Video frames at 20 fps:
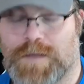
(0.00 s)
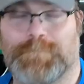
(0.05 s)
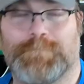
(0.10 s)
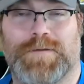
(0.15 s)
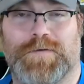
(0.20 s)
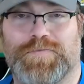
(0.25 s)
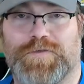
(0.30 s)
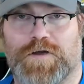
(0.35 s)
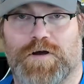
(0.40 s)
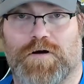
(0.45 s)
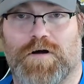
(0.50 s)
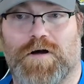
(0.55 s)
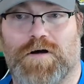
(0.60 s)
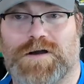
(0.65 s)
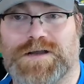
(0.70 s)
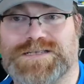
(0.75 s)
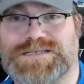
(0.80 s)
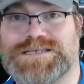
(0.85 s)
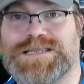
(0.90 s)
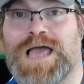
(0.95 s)
But there
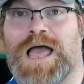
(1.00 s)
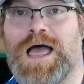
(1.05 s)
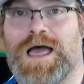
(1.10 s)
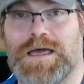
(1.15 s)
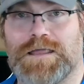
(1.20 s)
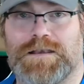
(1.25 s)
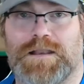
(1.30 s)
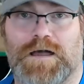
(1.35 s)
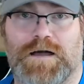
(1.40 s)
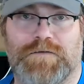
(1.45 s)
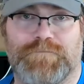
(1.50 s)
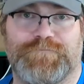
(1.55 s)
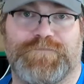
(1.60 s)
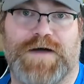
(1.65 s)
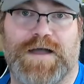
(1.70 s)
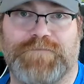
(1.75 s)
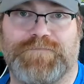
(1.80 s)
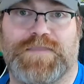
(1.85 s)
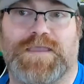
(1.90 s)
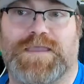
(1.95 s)
are a ton of
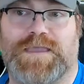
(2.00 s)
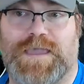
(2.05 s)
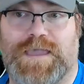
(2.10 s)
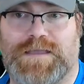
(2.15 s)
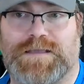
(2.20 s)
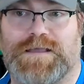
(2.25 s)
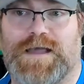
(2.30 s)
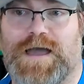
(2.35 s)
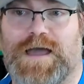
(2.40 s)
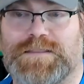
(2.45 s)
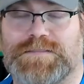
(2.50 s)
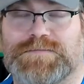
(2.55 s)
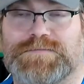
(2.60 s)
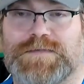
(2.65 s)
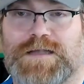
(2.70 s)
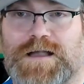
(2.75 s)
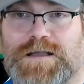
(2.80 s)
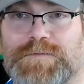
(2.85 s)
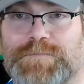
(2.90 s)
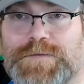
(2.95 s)
510K guidance
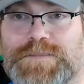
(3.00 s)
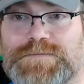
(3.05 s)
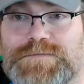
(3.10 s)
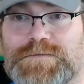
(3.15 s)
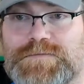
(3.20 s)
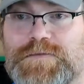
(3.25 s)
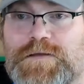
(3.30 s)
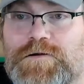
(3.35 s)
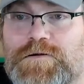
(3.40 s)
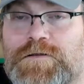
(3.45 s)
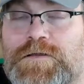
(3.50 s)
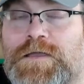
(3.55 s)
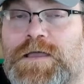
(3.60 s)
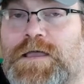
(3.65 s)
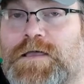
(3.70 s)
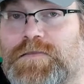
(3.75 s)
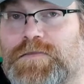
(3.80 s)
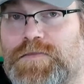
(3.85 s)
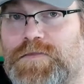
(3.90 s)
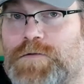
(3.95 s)
documents in there
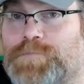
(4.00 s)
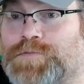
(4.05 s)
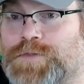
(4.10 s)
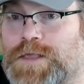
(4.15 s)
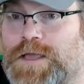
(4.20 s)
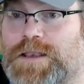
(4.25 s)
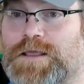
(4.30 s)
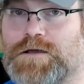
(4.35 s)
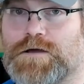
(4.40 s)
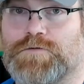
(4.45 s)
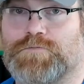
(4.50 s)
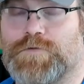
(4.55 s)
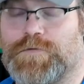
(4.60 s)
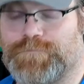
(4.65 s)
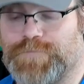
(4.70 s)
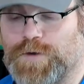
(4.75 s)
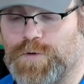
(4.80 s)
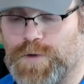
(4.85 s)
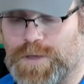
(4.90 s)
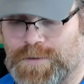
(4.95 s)
that they're planning on
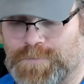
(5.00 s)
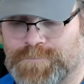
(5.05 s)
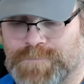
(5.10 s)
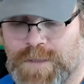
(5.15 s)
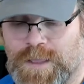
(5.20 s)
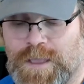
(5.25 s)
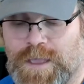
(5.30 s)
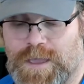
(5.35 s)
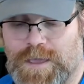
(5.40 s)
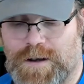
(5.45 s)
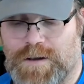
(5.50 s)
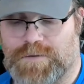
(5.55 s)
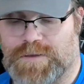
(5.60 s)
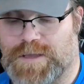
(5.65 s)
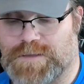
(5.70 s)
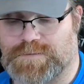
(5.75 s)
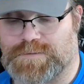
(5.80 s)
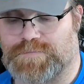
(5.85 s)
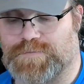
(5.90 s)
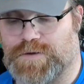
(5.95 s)
reviewing, and I'll
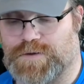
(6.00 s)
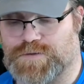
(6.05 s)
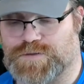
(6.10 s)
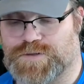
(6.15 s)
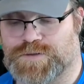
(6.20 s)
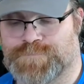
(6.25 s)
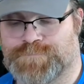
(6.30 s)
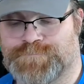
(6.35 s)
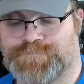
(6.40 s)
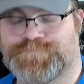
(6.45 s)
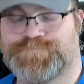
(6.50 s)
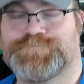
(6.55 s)
get to those.